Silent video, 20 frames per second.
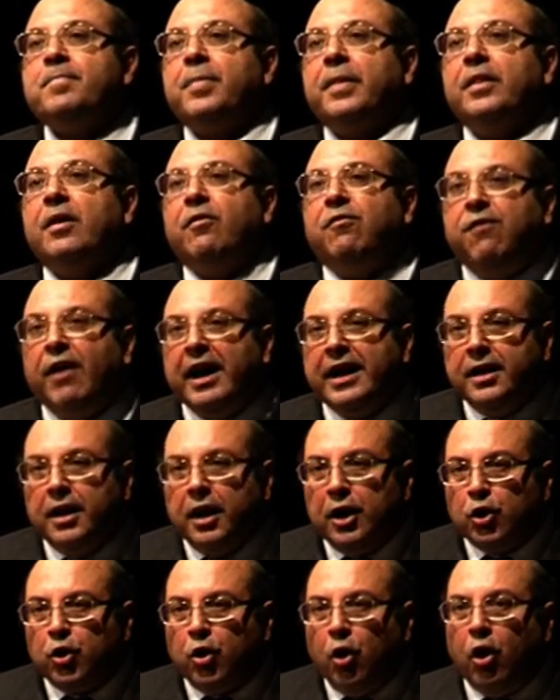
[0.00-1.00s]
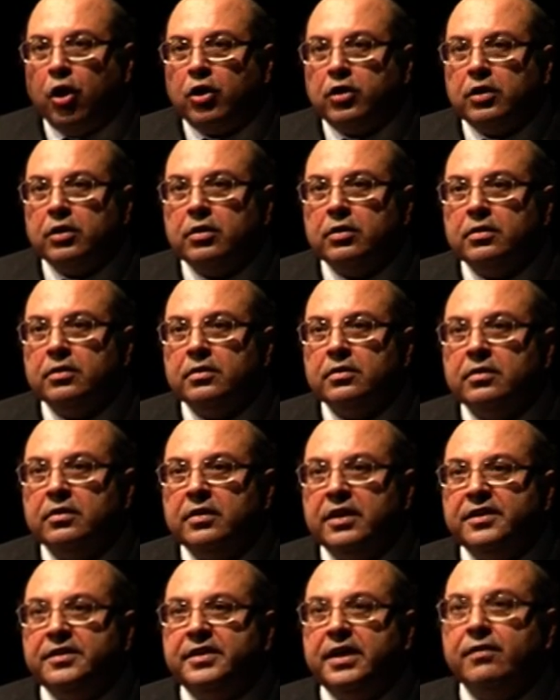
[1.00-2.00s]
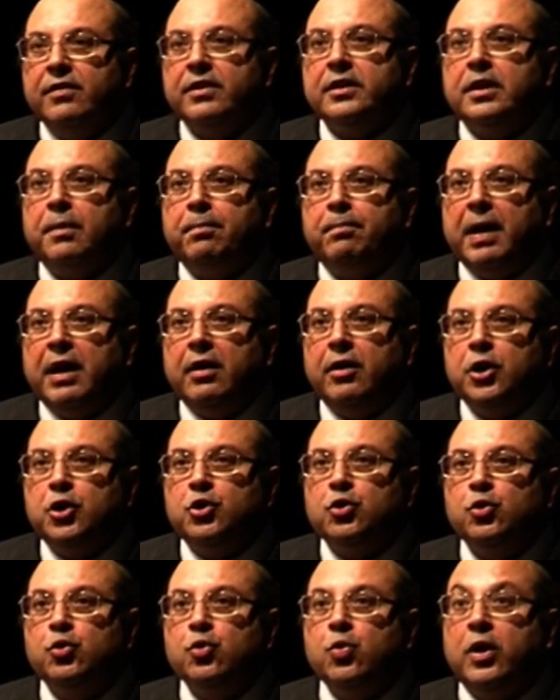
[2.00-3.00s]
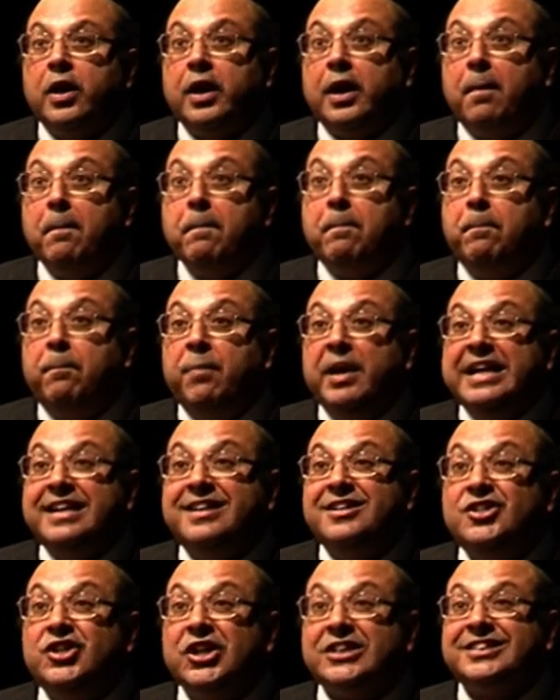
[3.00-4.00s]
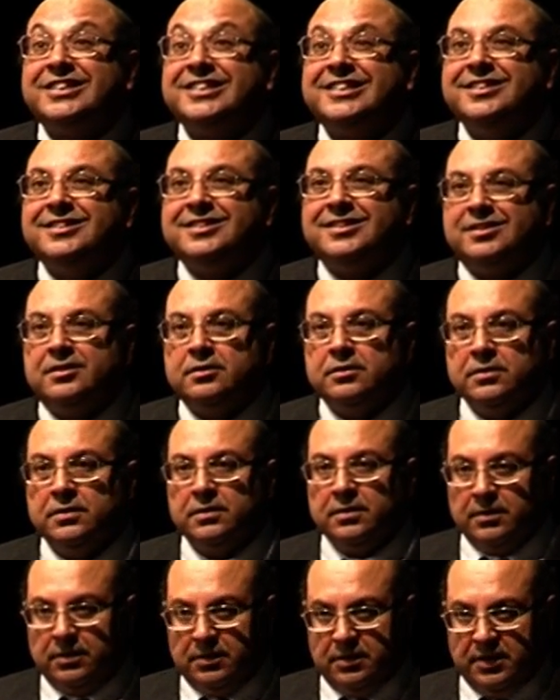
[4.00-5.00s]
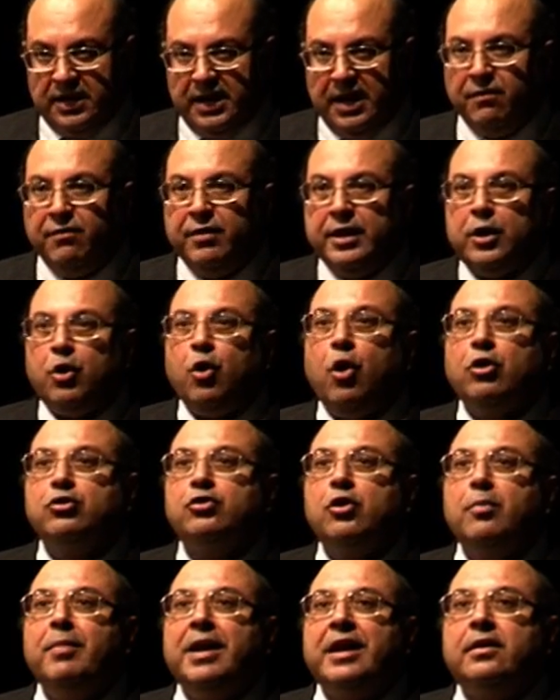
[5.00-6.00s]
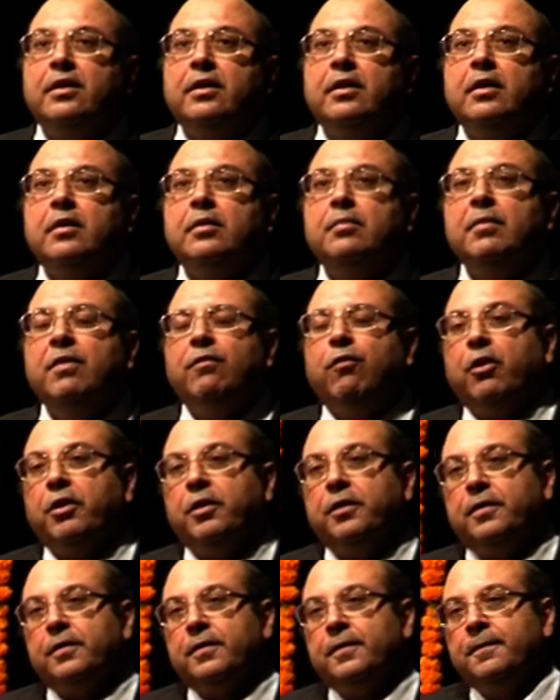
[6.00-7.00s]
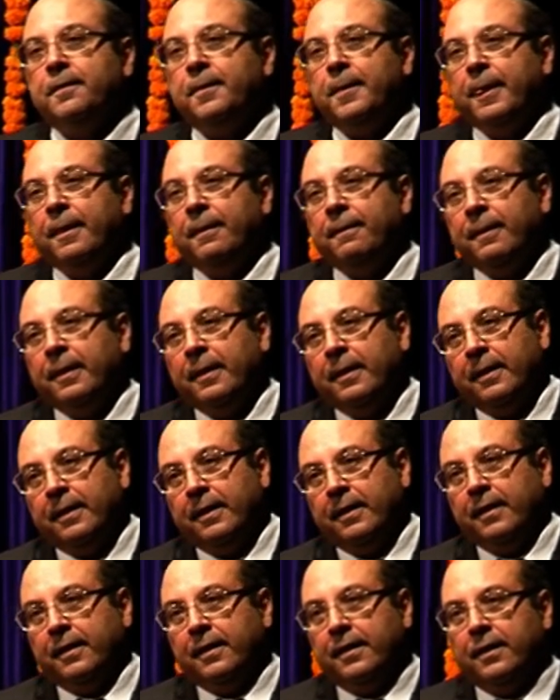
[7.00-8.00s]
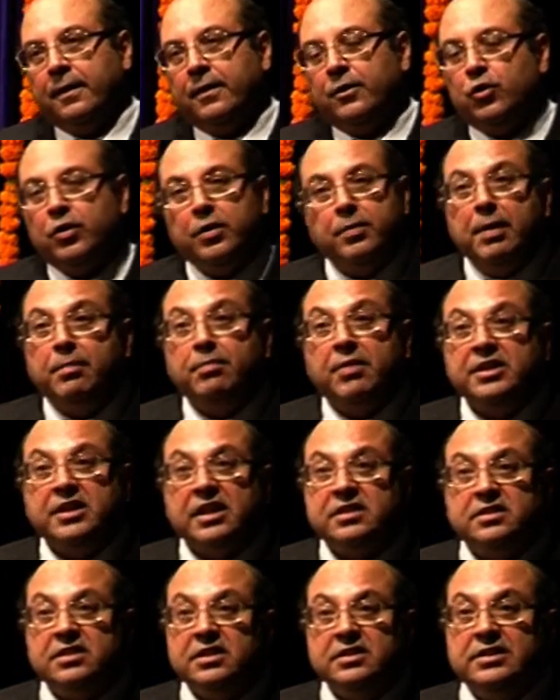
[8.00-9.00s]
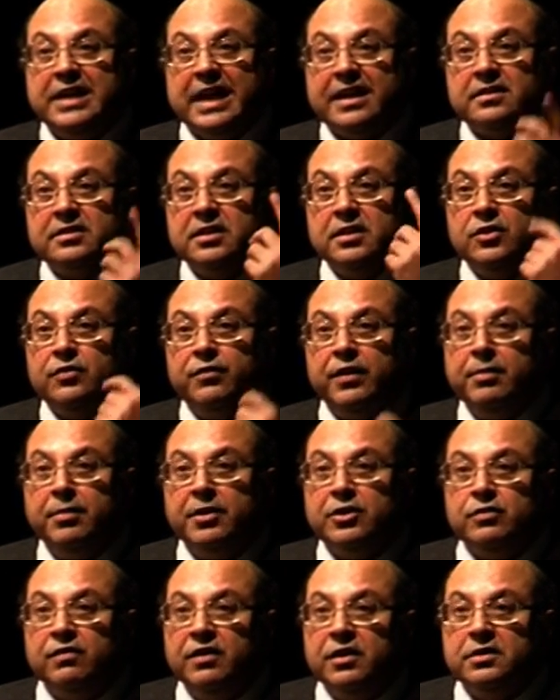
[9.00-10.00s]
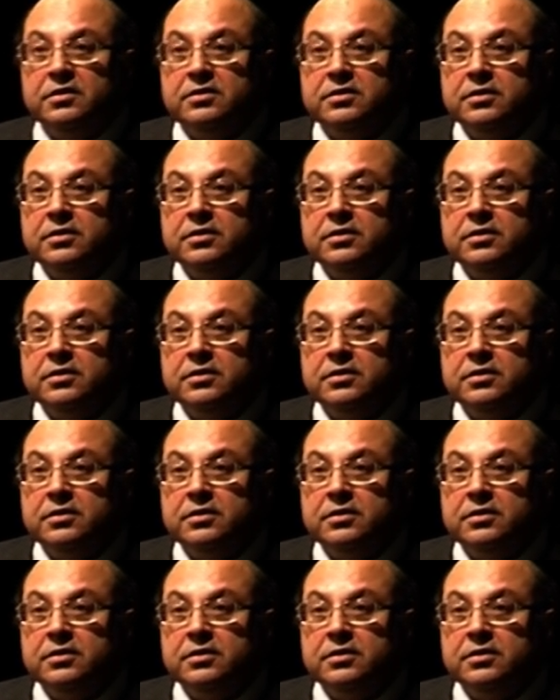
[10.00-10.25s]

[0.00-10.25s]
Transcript: the final court is given the power to do complete justice in every cause or matter before it. You remember Justice Jackson's famous words.